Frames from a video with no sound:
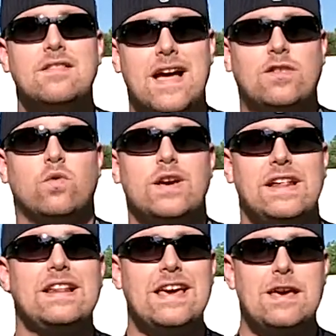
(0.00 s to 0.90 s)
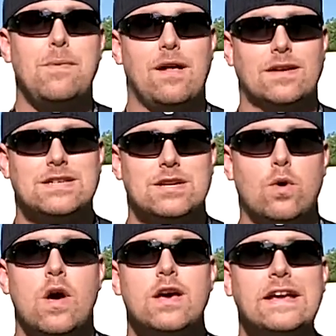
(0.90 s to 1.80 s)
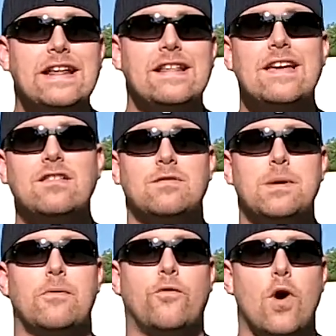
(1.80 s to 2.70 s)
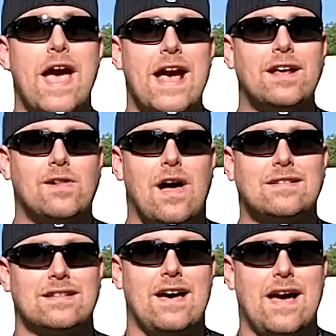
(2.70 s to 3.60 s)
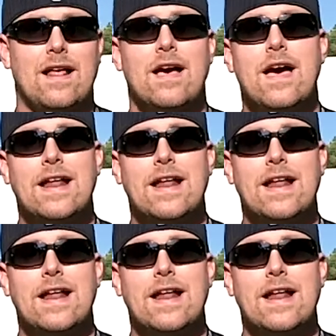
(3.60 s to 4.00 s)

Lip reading: That's where you need to email it to. You need to get it to me before 8 o'clock tonight.